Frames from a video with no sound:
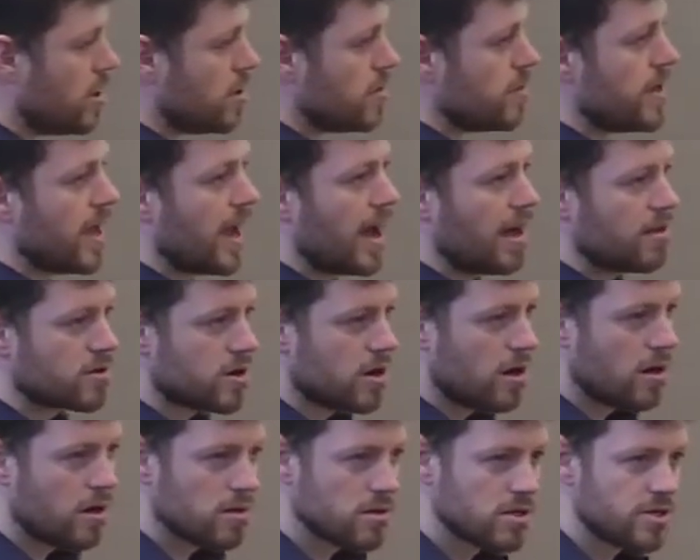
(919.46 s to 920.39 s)
the
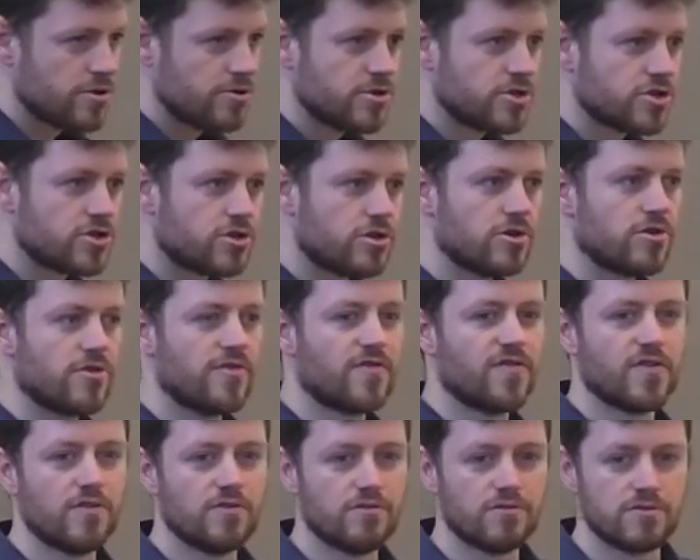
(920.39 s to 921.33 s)
alcohol industry or the
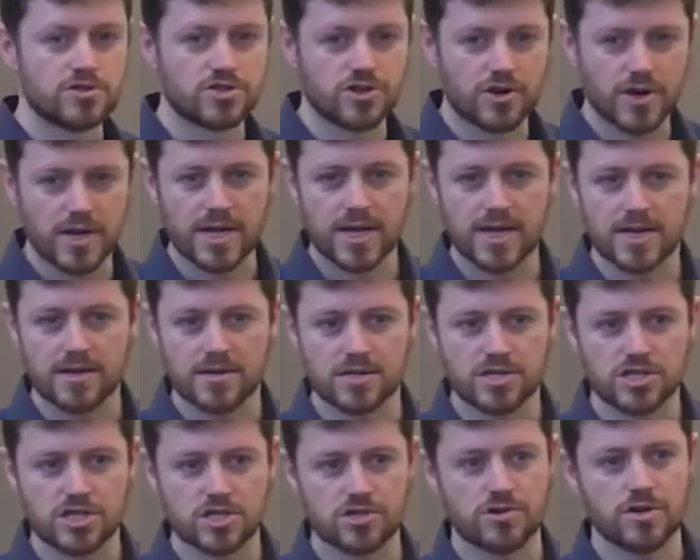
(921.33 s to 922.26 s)
food and drink
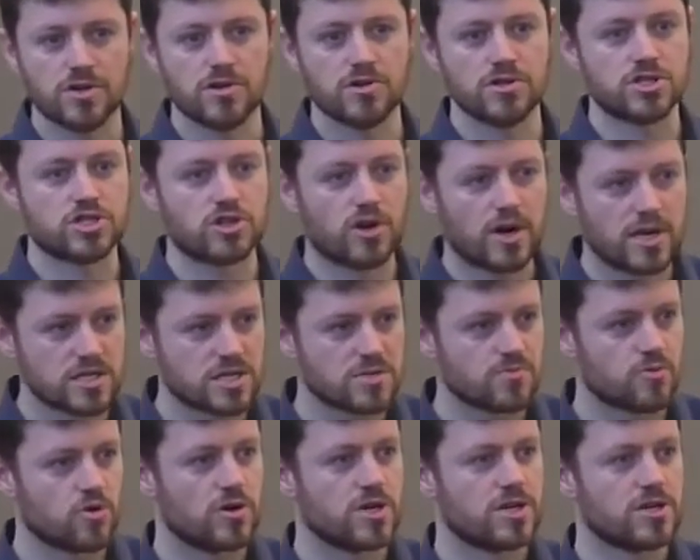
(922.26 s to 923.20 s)
industry or the
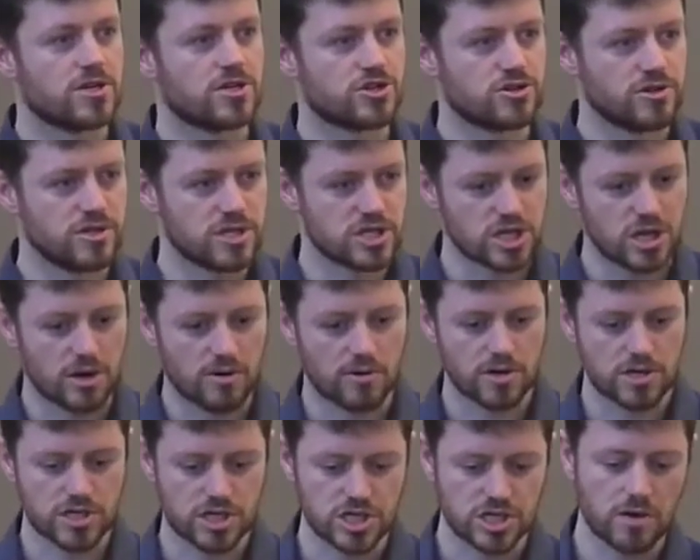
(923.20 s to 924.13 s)
transport industry and so
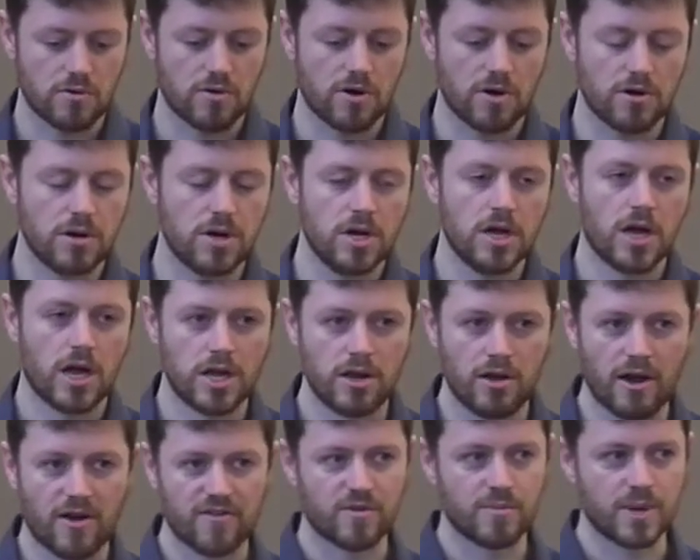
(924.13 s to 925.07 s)
on and so on. And you
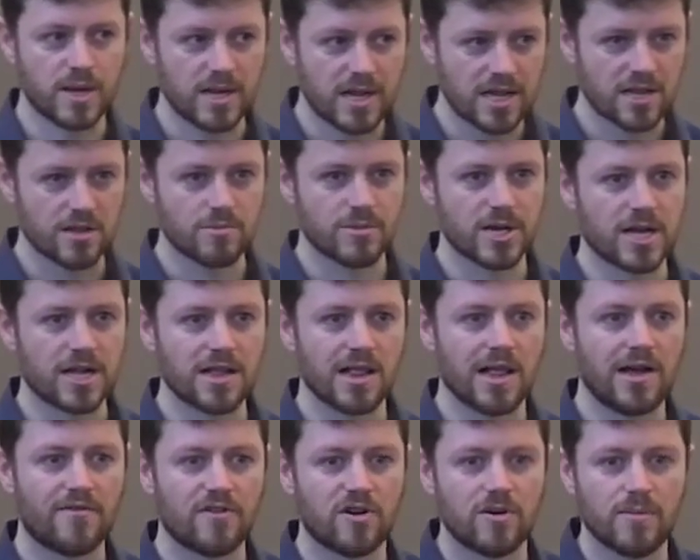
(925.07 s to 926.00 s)
have to be a little bit
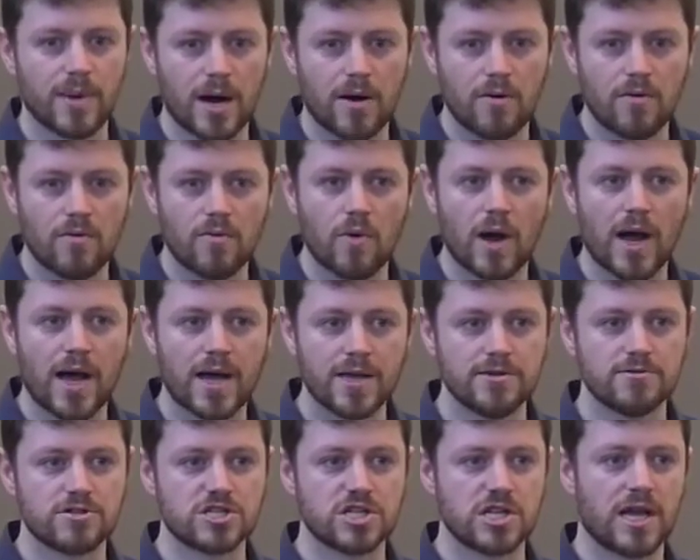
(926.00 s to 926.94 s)
clever about where
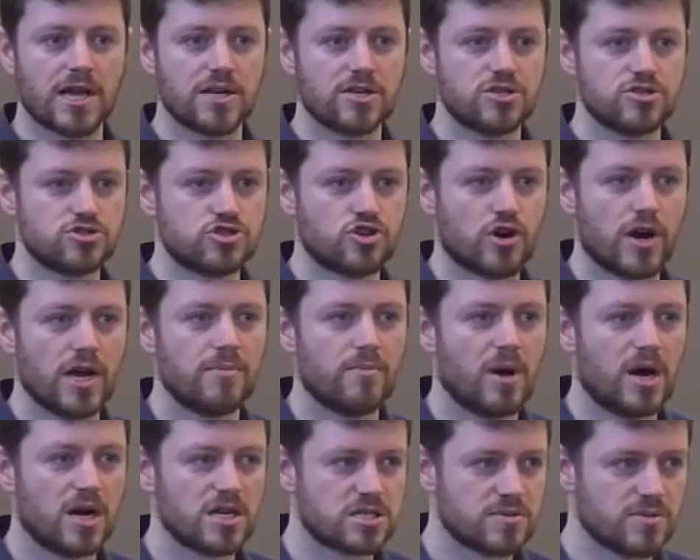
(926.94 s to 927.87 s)
you select your
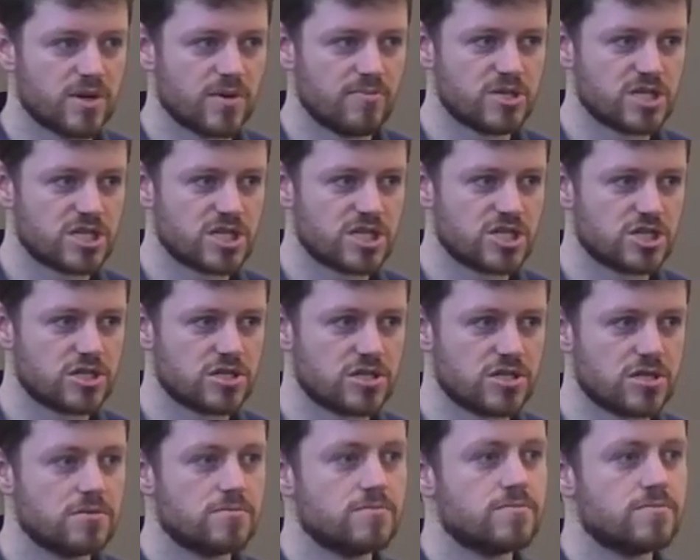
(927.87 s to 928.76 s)
trademark to be positioned.